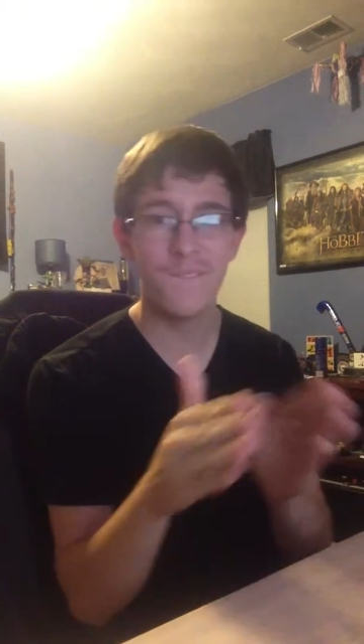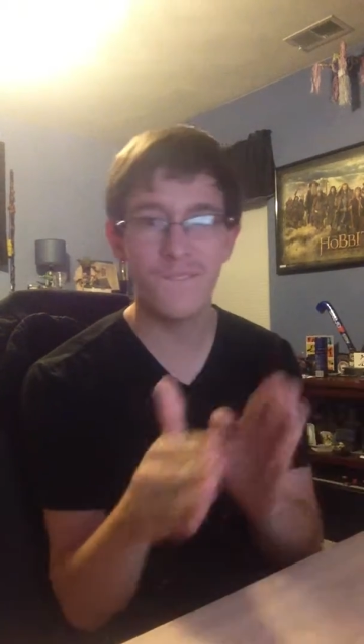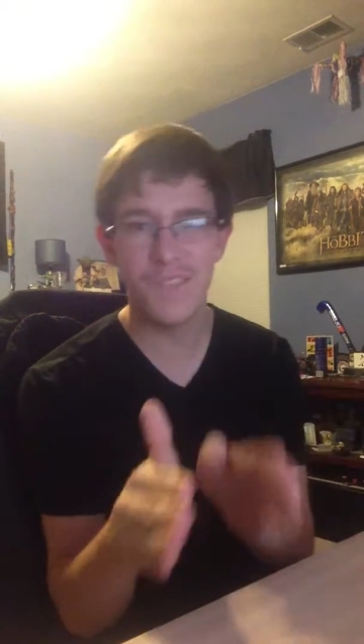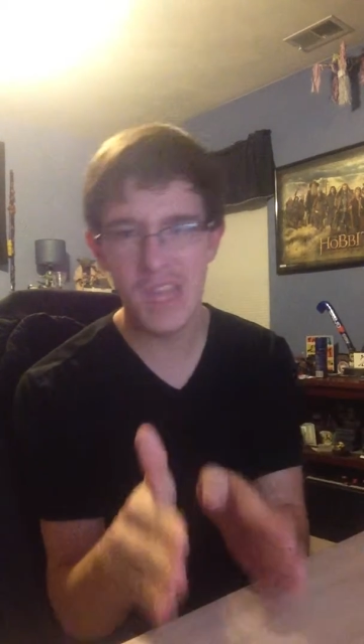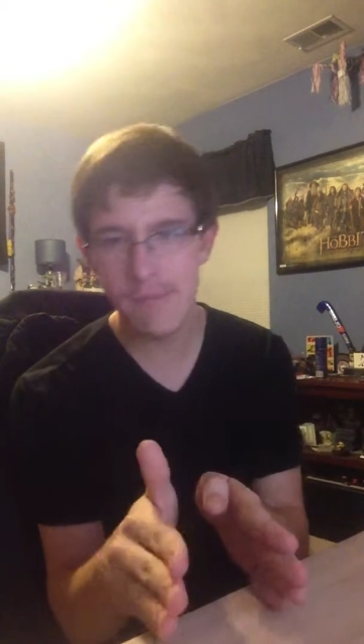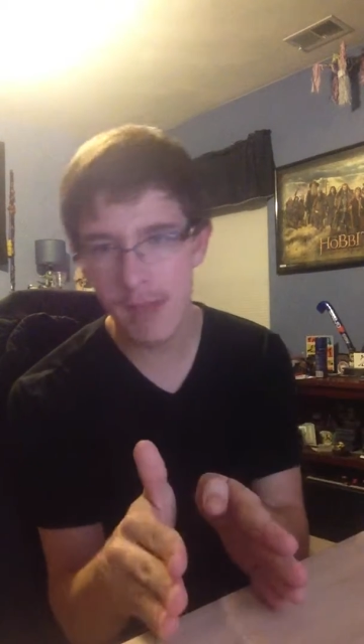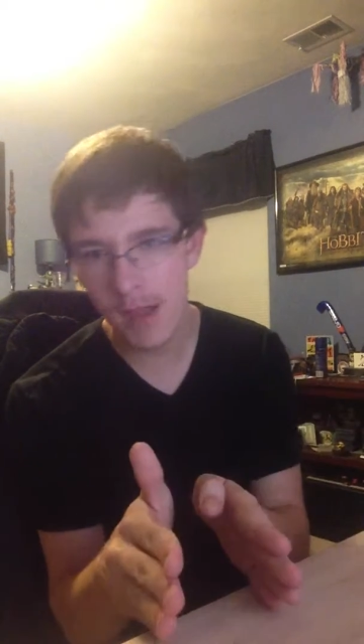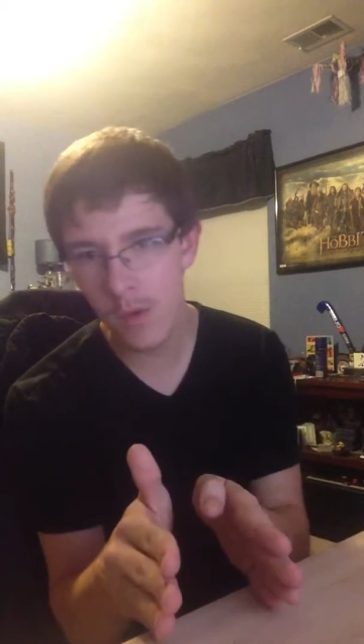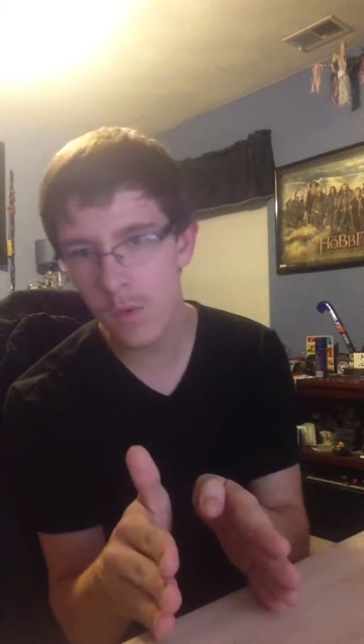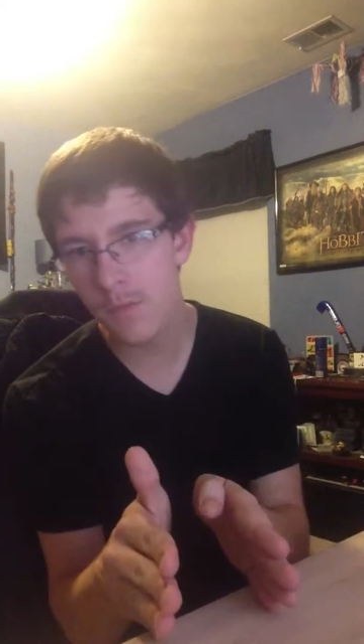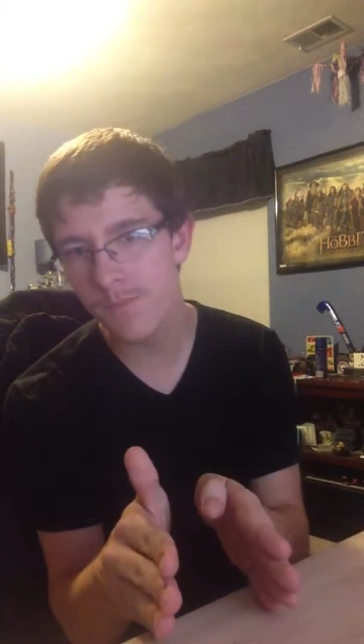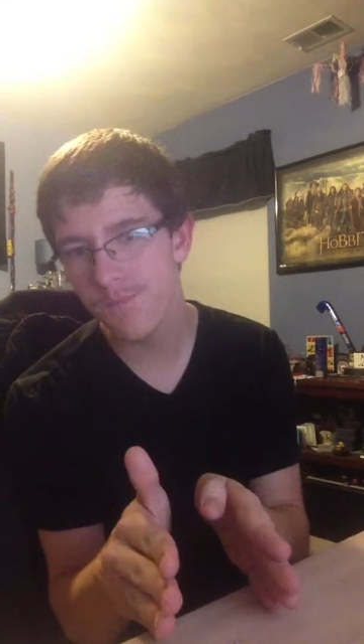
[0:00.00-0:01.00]

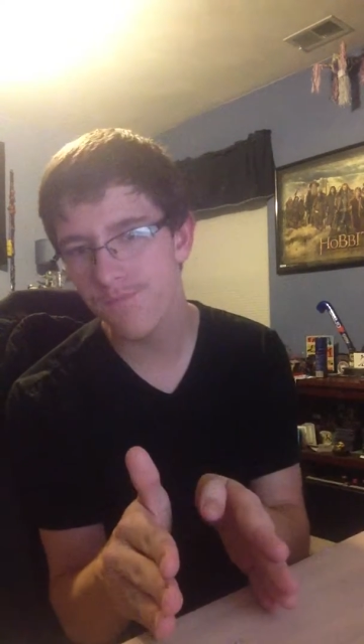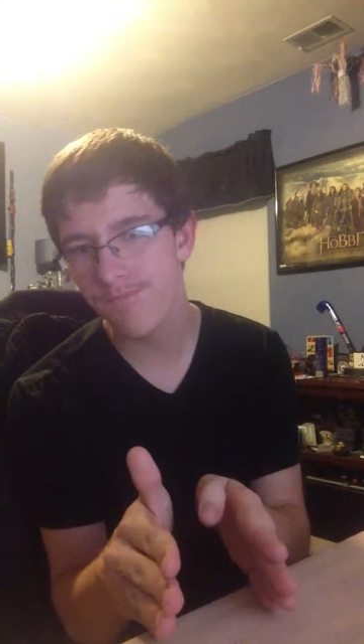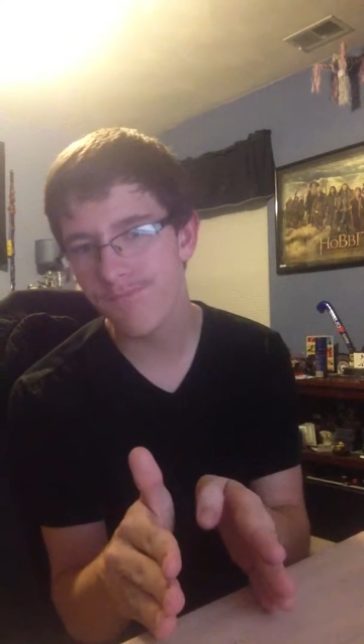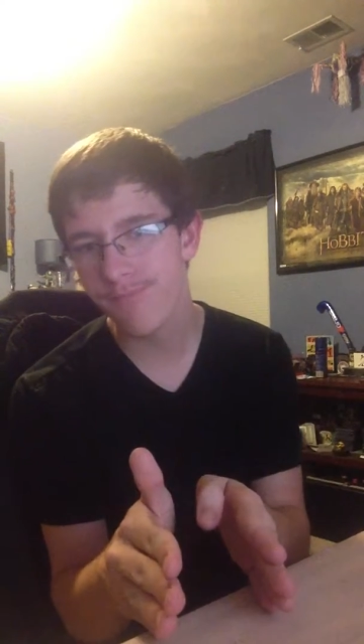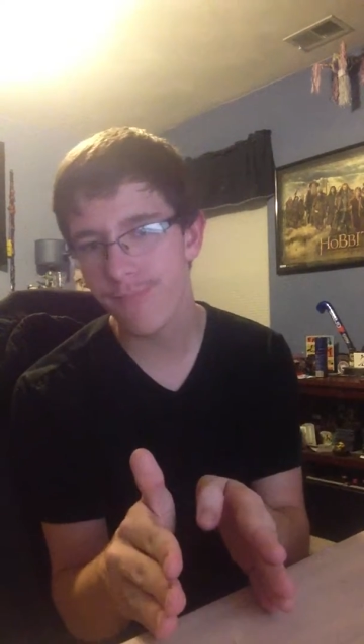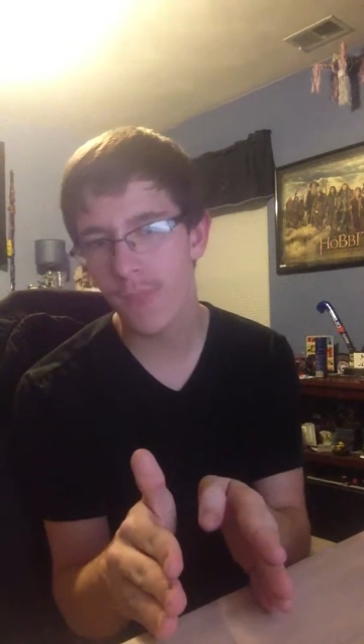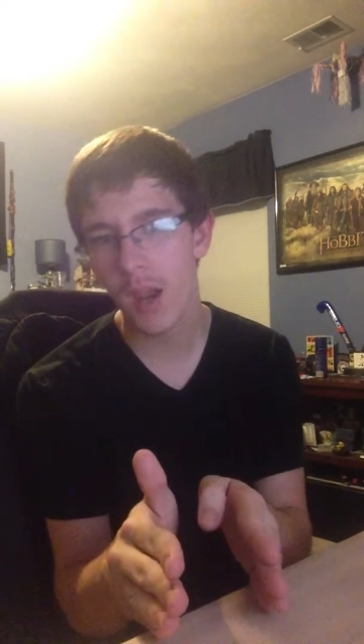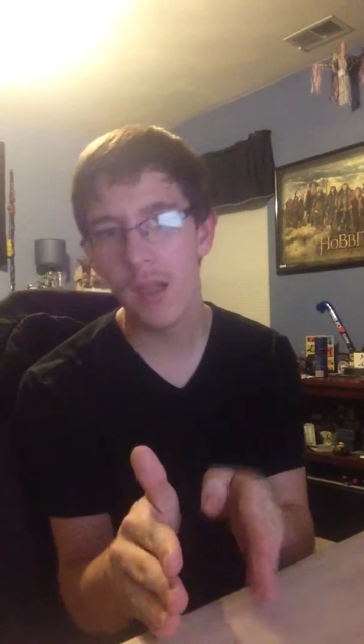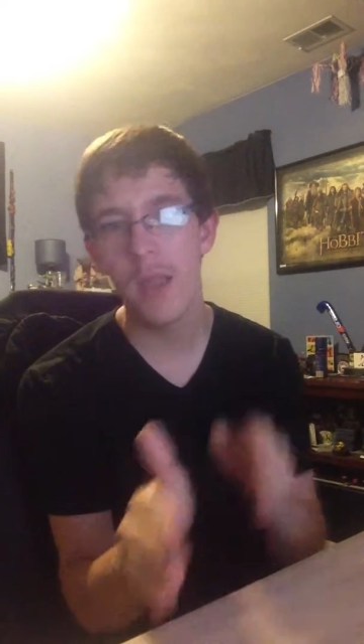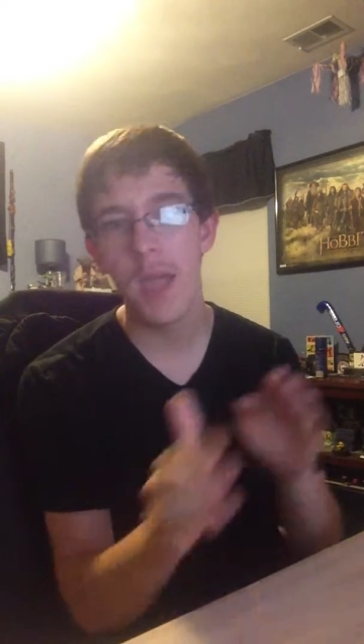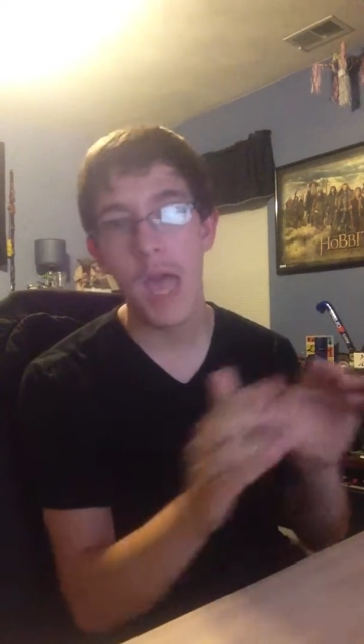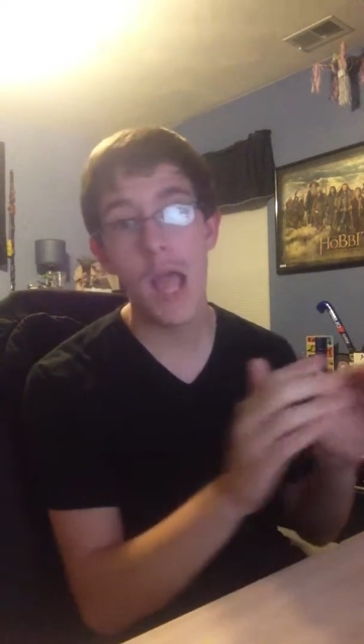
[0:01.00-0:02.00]
female
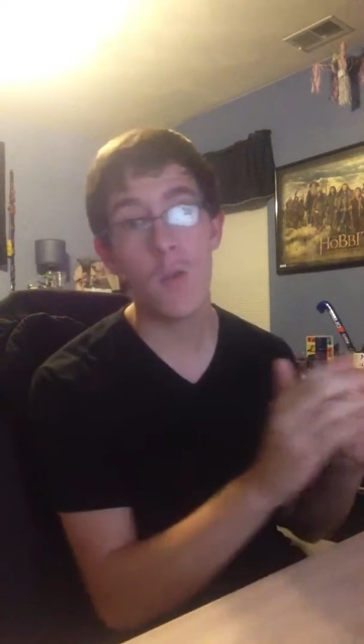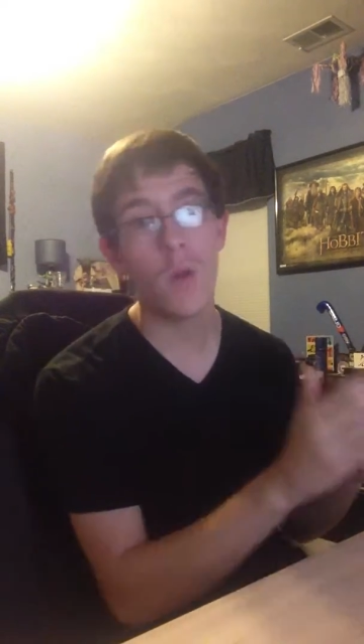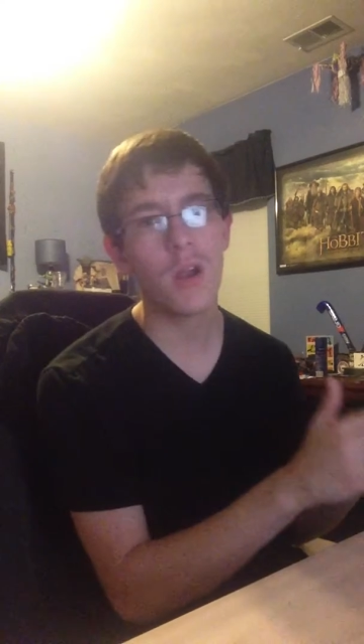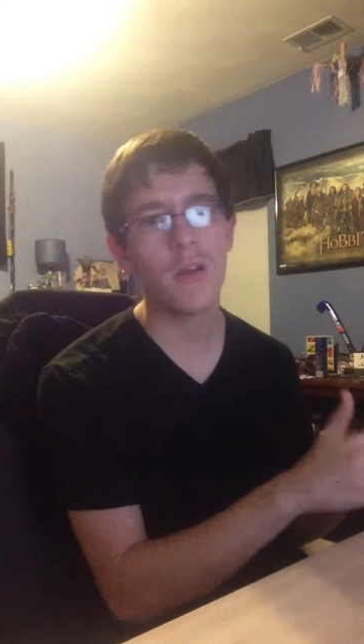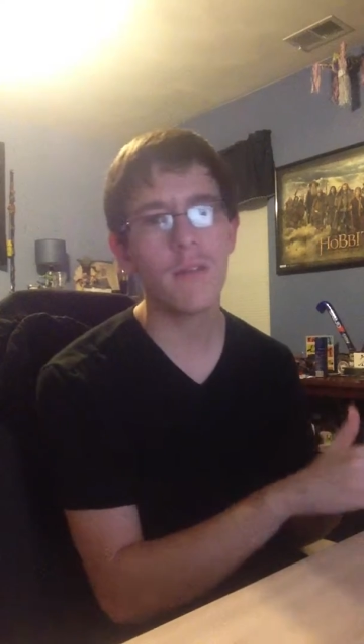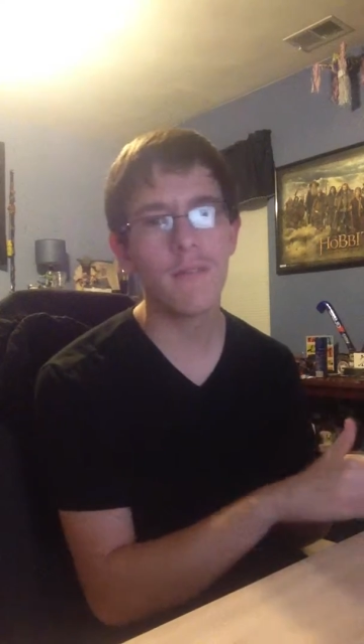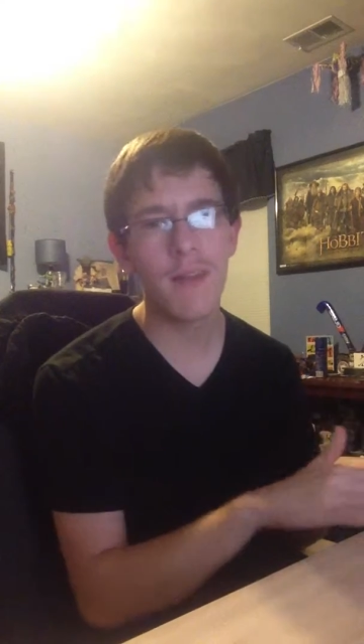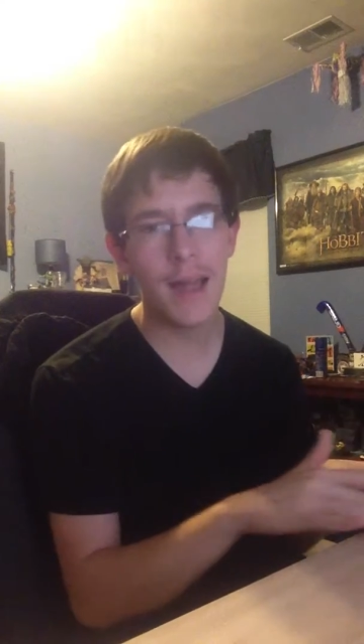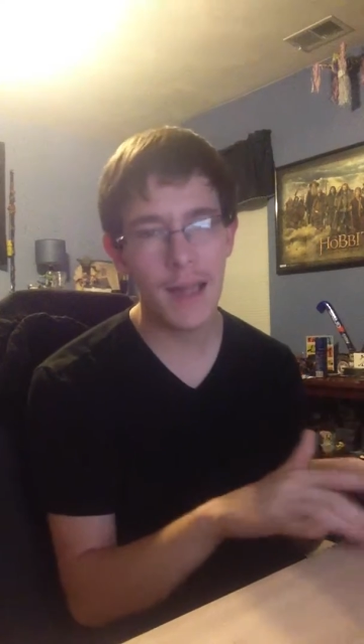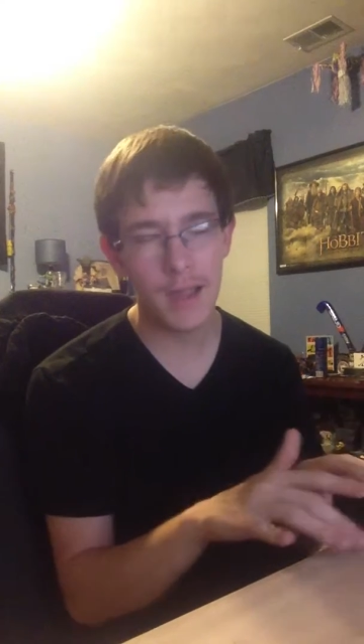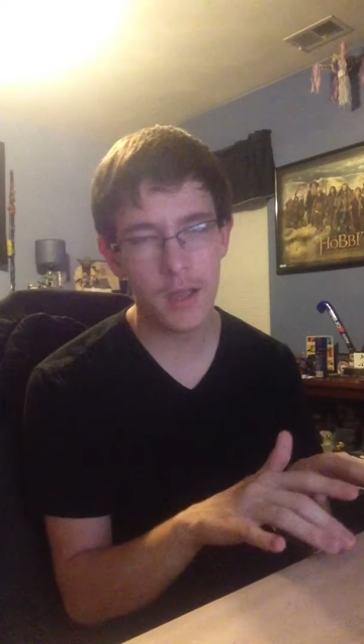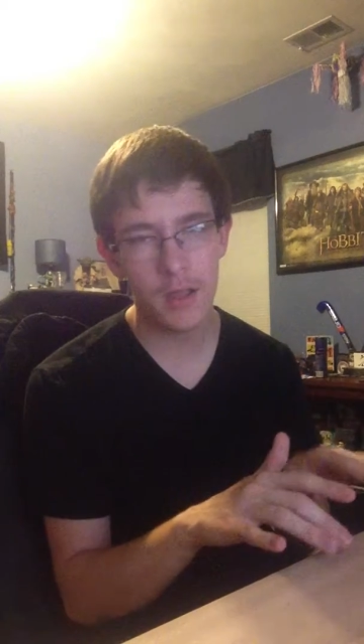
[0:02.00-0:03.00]
and what
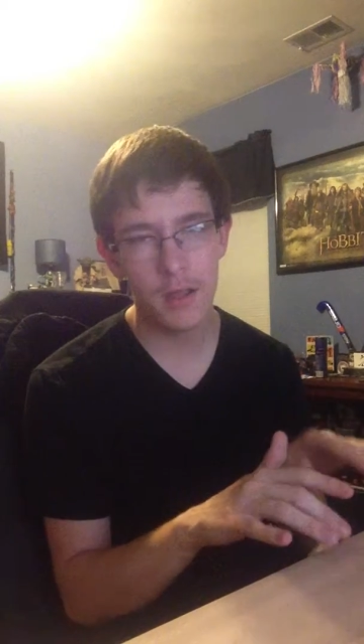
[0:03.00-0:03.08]
class.